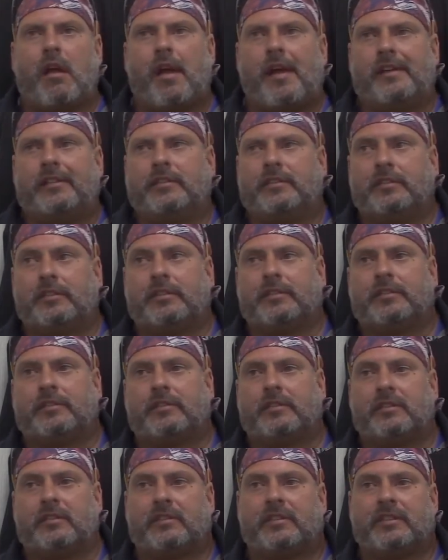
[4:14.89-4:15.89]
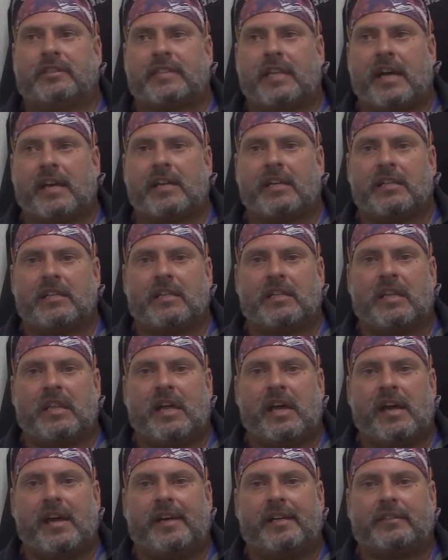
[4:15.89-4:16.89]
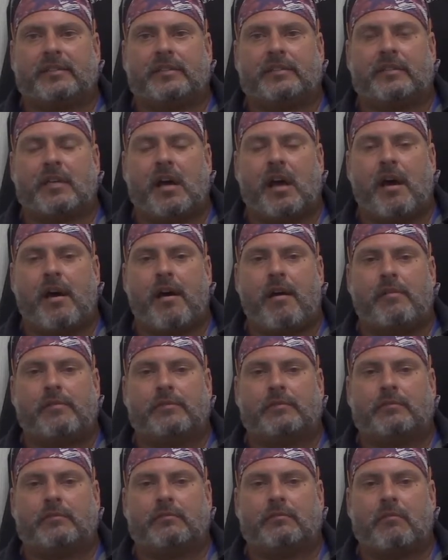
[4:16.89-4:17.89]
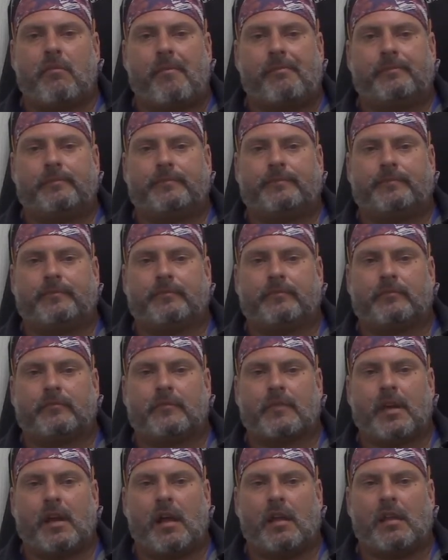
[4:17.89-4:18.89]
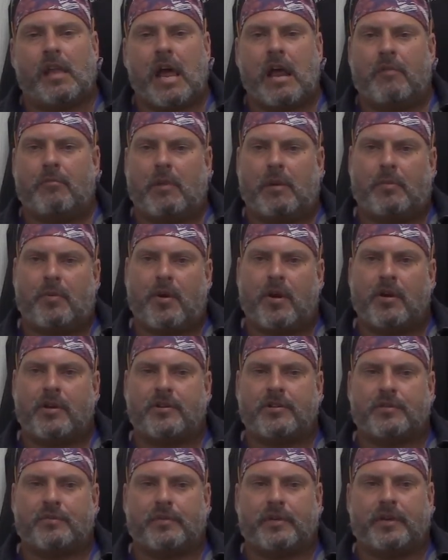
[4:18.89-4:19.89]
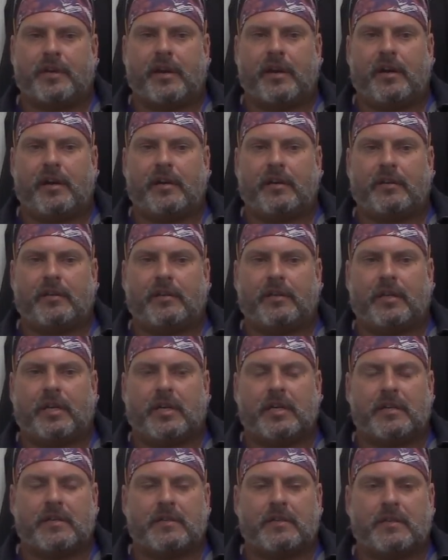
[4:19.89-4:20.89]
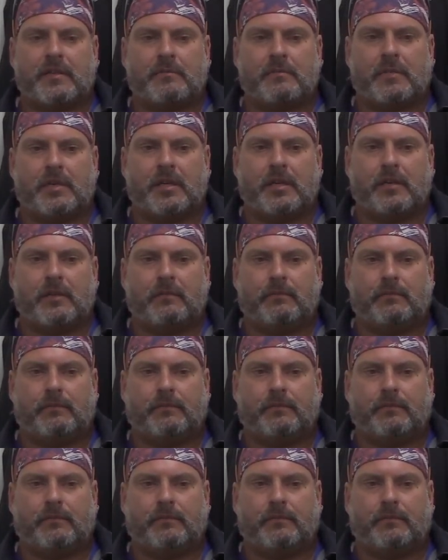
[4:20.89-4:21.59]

And this, this second class, um, a lot of my partners went there, and uh, some um,